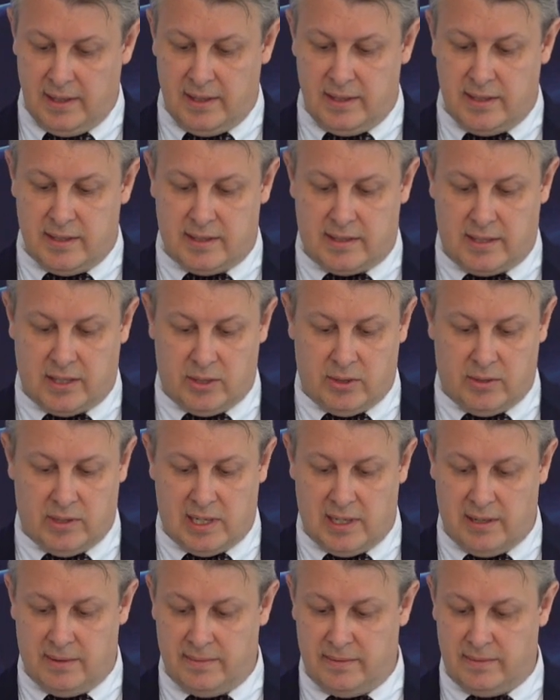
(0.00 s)

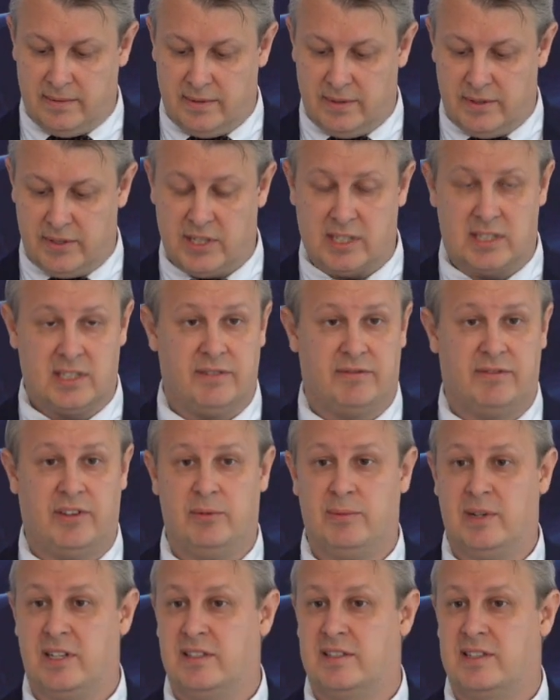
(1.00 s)
So just a
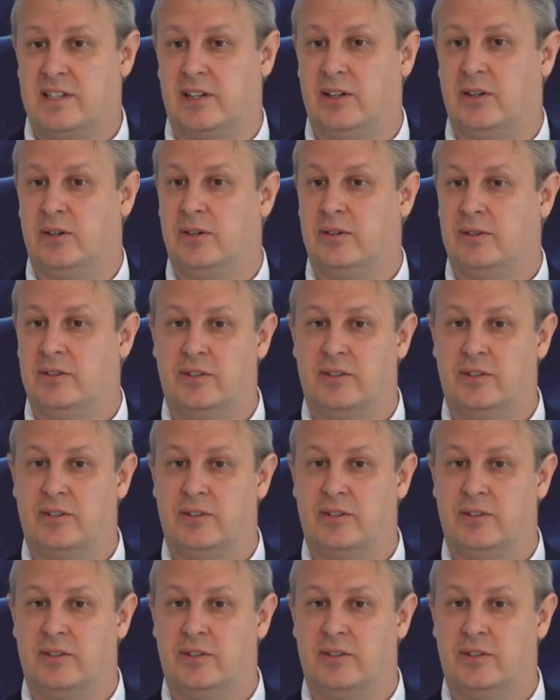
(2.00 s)
few months ago,